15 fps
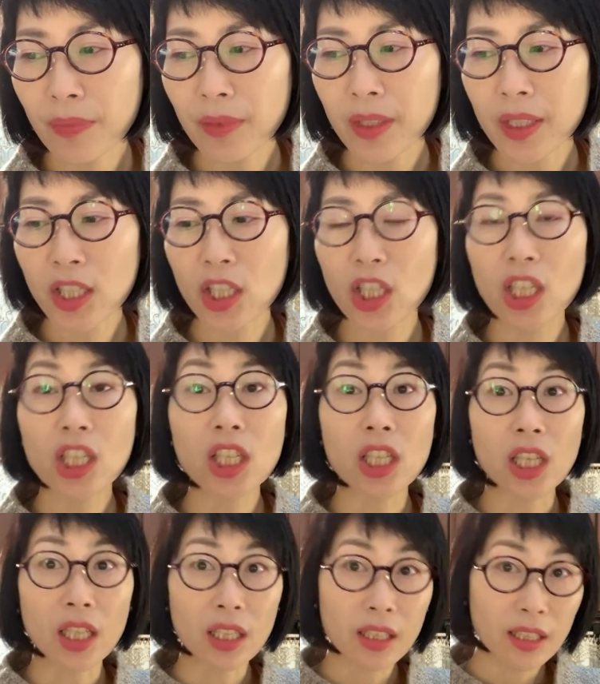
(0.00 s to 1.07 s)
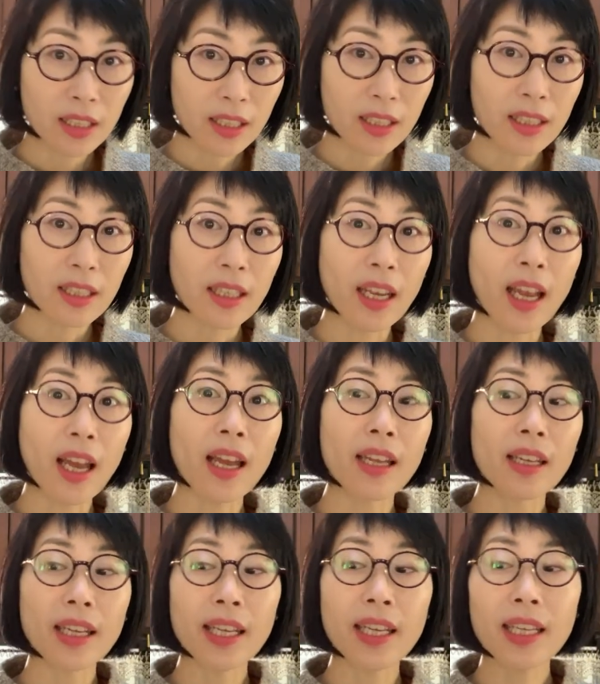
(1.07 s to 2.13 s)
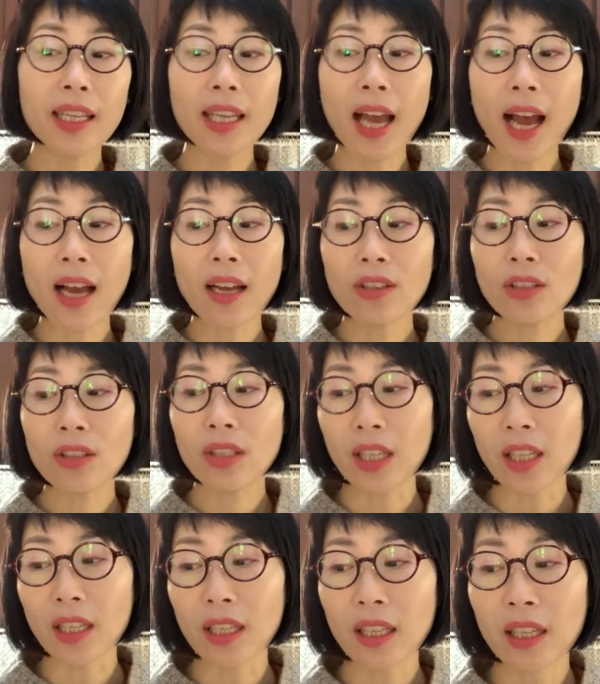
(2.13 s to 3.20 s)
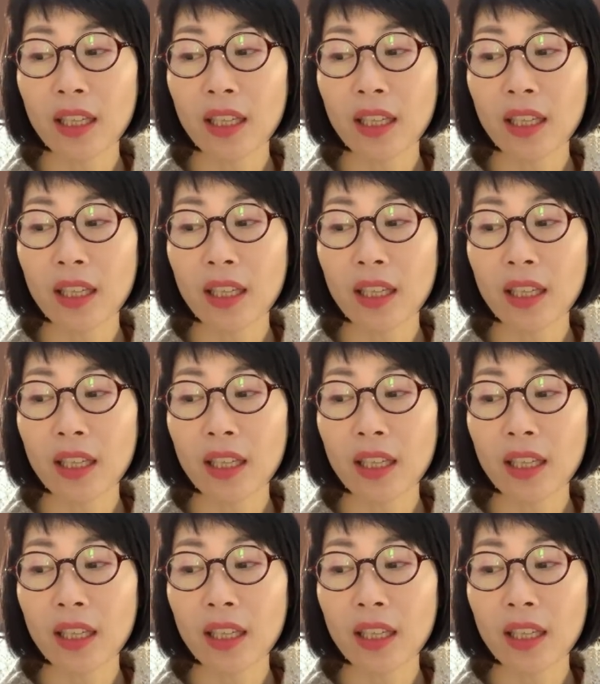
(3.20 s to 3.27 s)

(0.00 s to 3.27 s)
Shinichi, and he actually